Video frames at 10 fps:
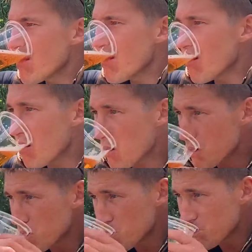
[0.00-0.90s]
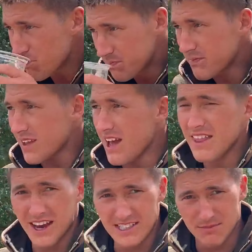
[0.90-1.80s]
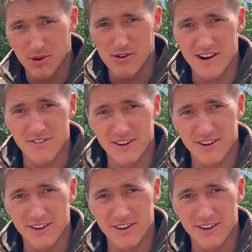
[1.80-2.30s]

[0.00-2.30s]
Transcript: Yes, Chad. And that was a poor right